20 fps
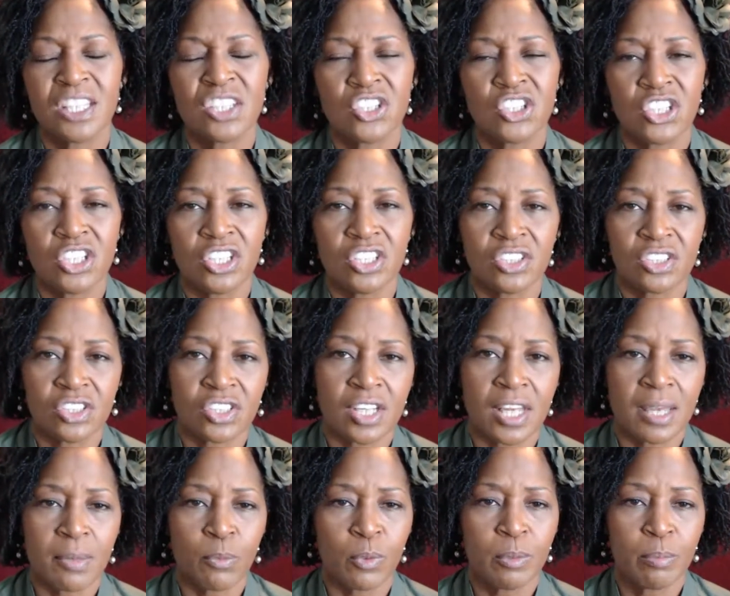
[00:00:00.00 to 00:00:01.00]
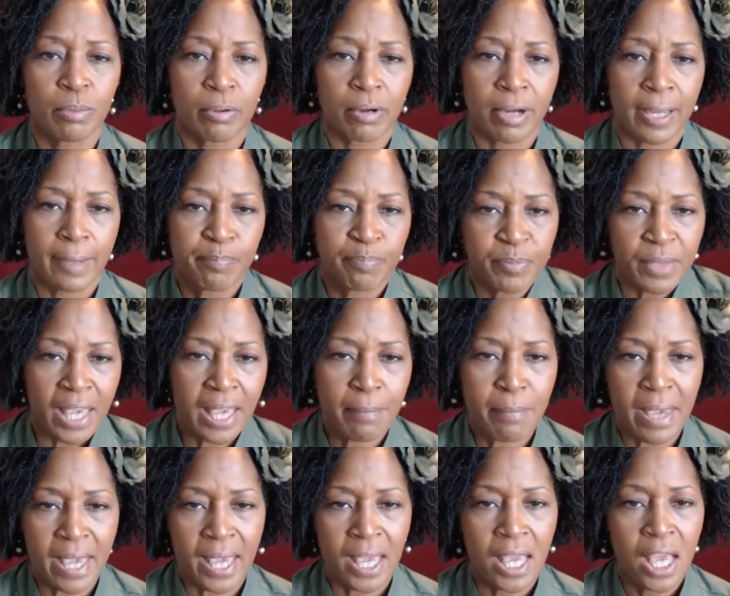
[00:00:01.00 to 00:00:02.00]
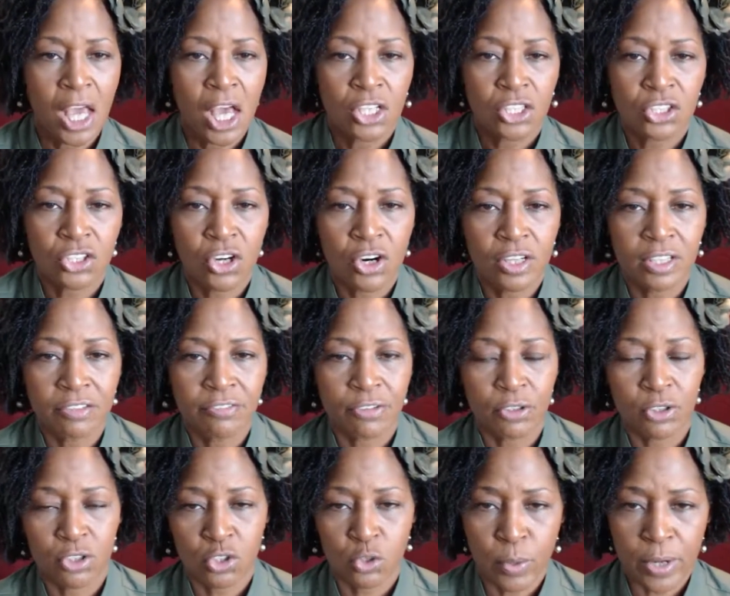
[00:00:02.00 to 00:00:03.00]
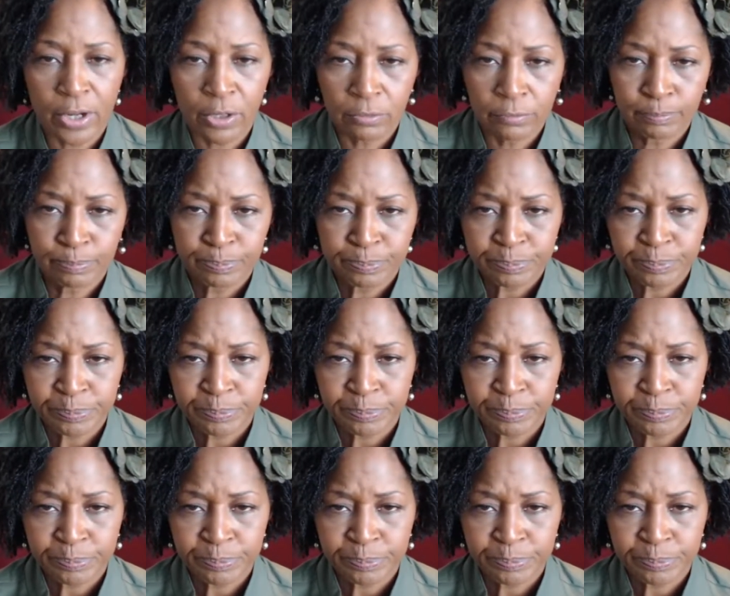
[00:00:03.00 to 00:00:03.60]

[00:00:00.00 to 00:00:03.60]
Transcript: In Jesus' name we pray. Amen. Starting at verse 12.